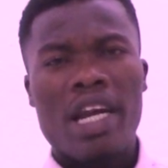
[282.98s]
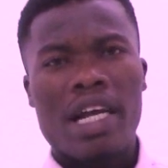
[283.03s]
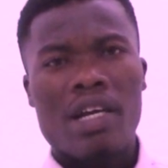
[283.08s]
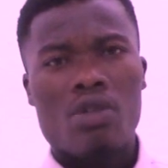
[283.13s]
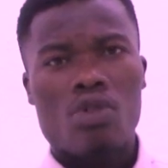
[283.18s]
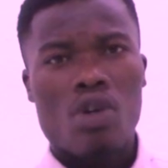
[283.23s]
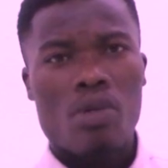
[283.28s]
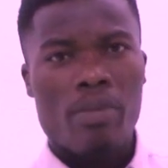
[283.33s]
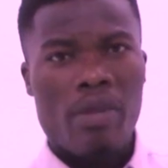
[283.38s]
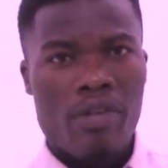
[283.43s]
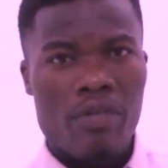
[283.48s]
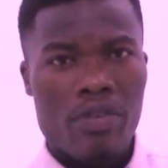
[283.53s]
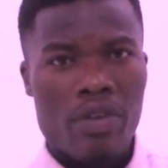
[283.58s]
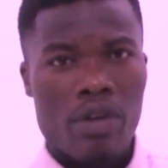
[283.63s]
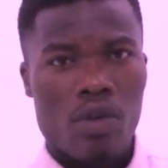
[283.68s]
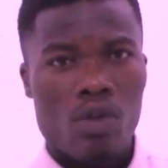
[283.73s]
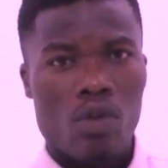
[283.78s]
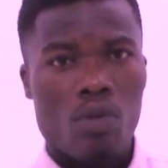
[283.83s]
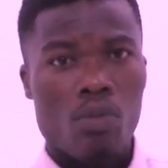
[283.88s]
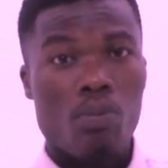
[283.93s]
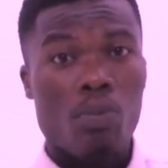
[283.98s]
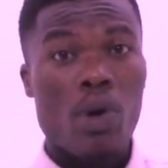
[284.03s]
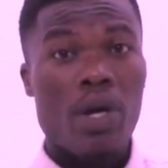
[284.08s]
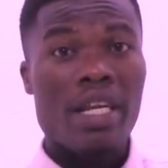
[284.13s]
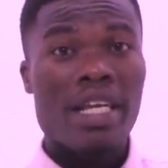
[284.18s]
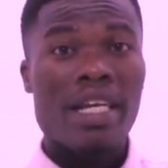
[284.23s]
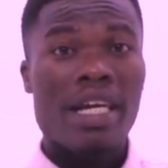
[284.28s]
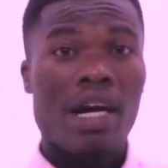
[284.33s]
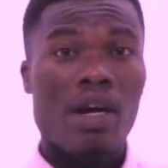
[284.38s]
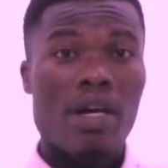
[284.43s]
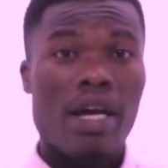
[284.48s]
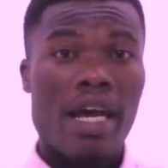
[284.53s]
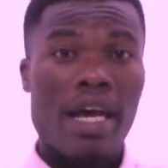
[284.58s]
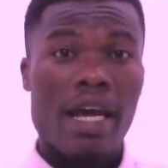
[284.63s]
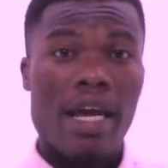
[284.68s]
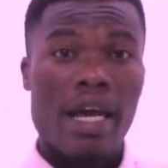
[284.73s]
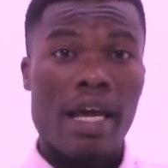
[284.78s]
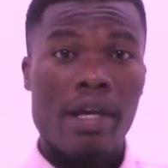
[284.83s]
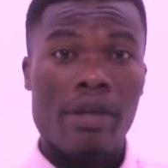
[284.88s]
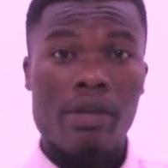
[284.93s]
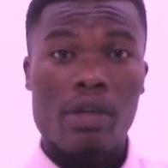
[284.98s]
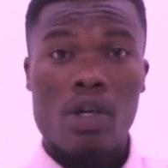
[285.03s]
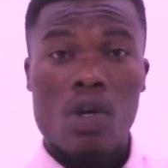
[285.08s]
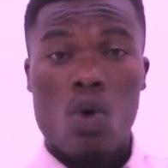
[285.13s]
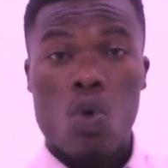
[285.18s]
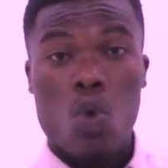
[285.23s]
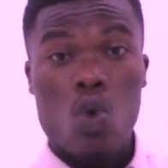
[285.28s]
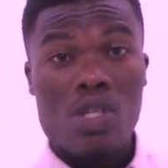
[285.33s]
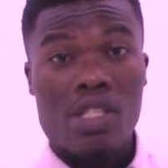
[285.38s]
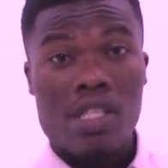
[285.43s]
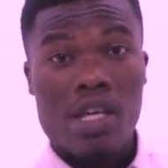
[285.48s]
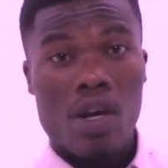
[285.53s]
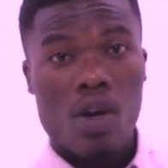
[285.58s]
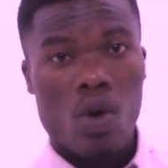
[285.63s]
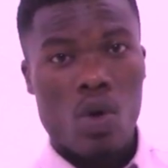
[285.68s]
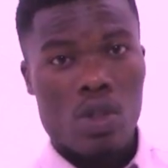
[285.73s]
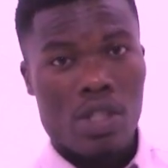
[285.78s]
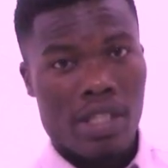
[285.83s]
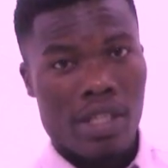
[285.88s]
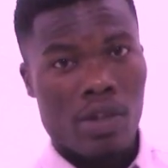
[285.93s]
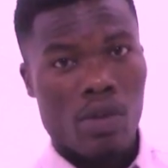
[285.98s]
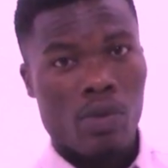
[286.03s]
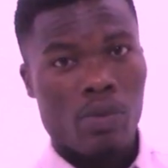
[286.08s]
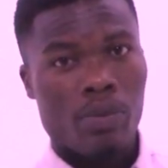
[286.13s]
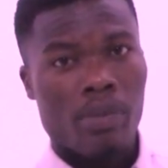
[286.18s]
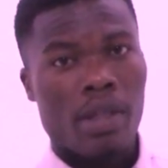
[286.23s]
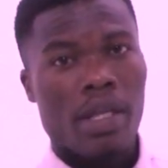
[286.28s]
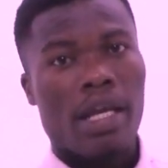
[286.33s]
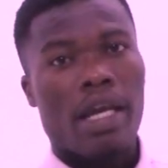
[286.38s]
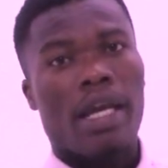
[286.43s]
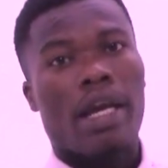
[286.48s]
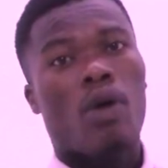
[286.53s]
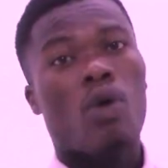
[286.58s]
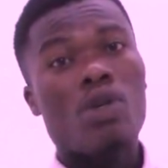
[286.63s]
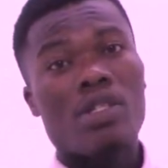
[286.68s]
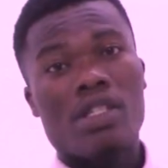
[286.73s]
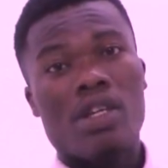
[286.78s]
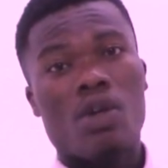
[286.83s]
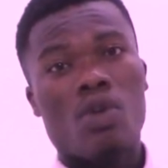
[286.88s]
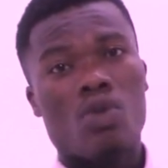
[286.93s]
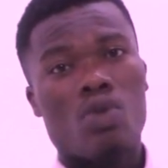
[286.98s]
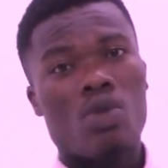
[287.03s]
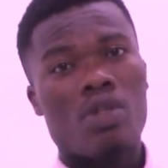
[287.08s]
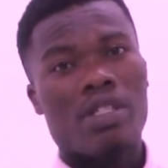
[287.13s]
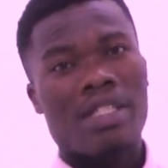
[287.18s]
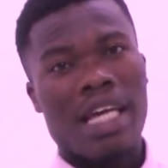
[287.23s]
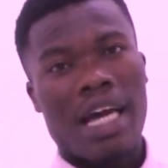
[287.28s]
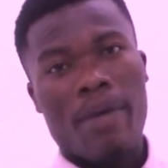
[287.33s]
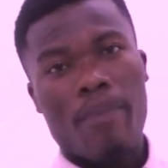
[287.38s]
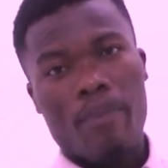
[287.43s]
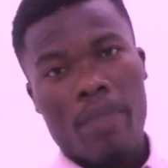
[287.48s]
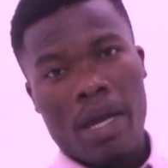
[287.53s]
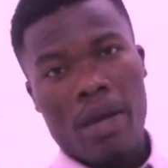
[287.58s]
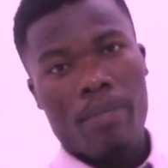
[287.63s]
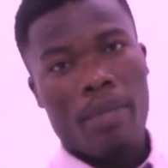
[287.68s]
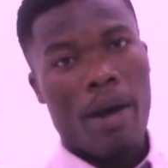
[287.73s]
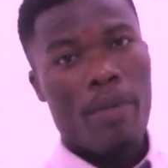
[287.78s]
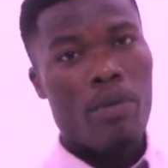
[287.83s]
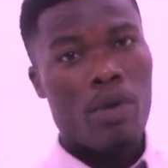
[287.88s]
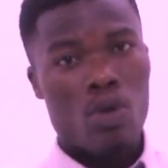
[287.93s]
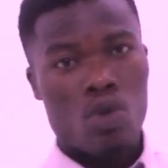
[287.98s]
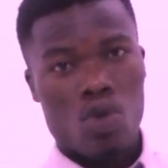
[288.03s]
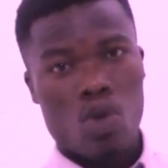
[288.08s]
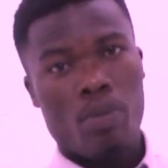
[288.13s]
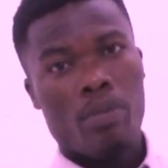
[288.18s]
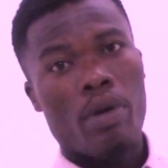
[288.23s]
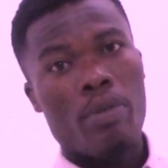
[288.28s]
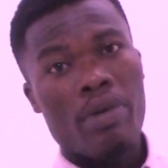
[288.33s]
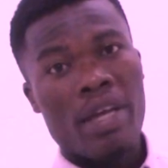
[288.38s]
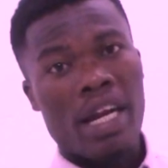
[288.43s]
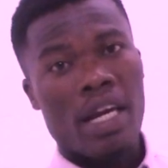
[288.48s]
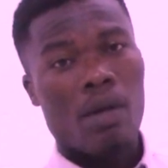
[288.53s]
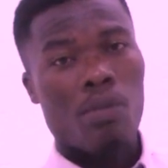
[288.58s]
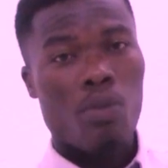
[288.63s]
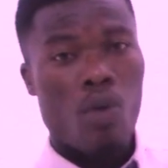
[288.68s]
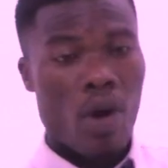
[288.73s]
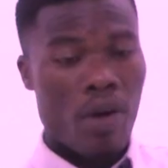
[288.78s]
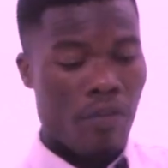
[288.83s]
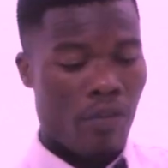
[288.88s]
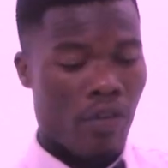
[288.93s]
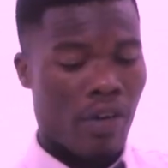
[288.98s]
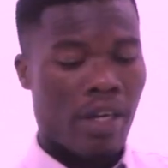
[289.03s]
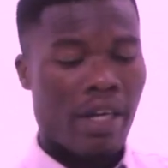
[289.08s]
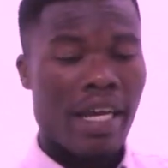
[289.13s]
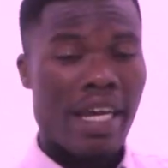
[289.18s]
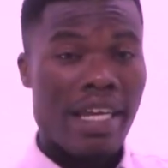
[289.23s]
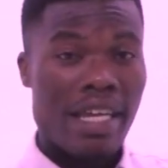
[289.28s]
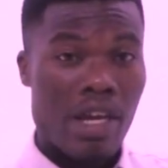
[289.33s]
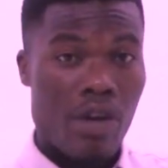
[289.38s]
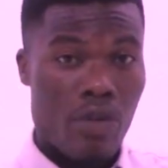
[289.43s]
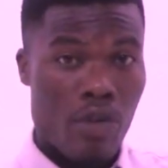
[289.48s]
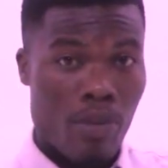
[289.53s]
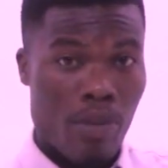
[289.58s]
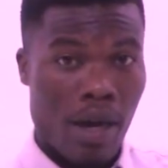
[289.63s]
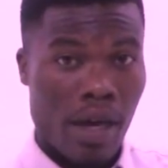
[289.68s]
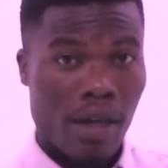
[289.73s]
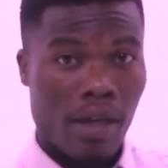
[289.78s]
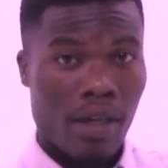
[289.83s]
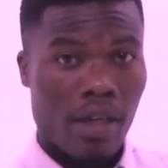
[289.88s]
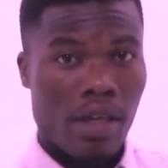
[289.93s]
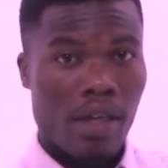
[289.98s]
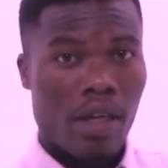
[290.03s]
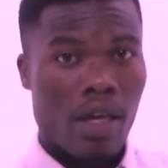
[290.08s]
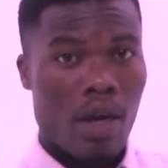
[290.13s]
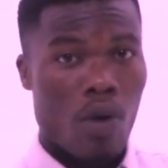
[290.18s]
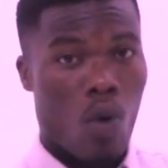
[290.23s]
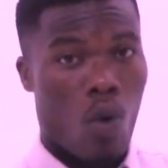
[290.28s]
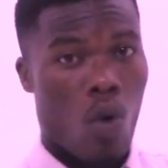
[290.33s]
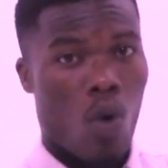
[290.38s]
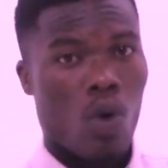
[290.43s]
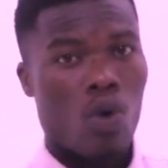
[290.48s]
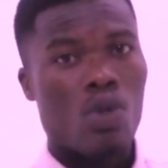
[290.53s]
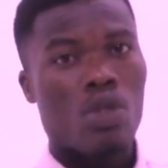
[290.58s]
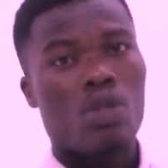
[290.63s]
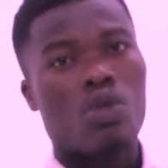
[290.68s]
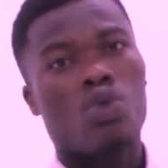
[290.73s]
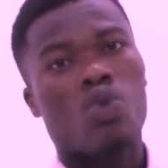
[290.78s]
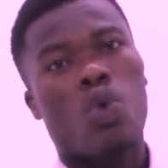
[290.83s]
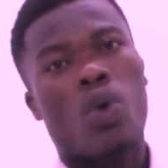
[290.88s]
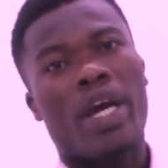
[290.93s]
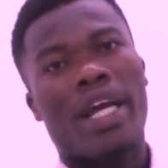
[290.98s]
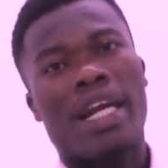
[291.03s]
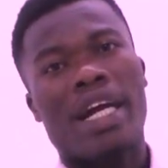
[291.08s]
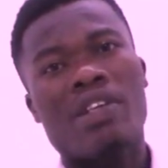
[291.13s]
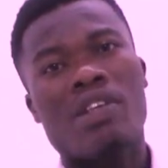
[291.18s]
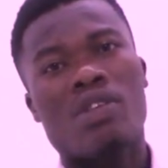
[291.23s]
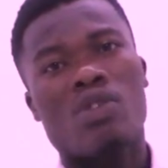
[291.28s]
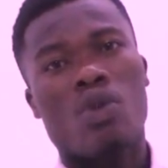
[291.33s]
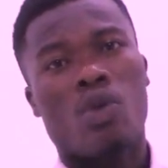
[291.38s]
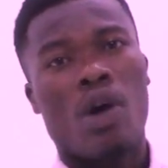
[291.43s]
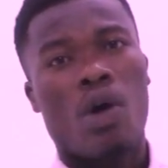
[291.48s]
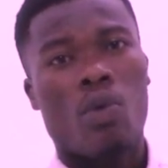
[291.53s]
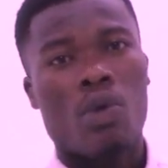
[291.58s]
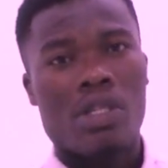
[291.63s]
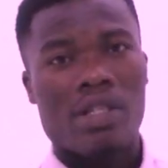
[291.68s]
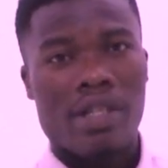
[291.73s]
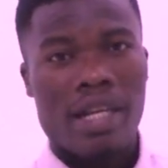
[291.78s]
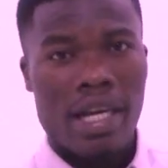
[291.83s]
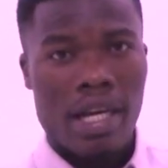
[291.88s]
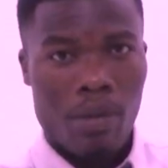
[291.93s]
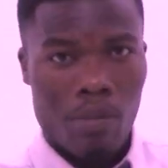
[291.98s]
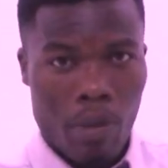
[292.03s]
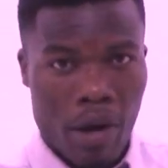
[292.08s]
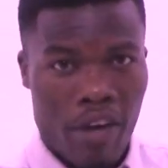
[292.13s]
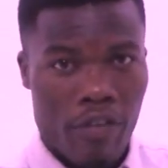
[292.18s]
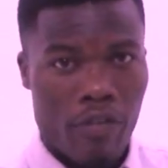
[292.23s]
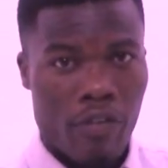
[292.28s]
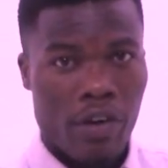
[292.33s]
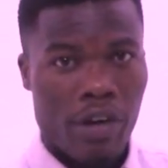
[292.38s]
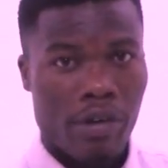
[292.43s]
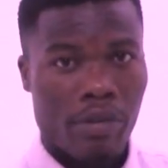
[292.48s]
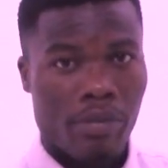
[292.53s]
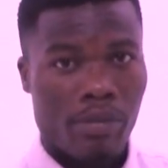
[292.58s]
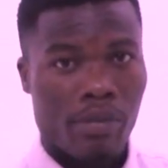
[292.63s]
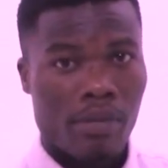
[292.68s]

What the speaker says: na dwen say o be fear no boarding house hostel or ten hostel no so sign ben barber shop baby and a boyfriend eya adwuma e wo ho no ti so o na dwen say kwa kwasa na boyfriend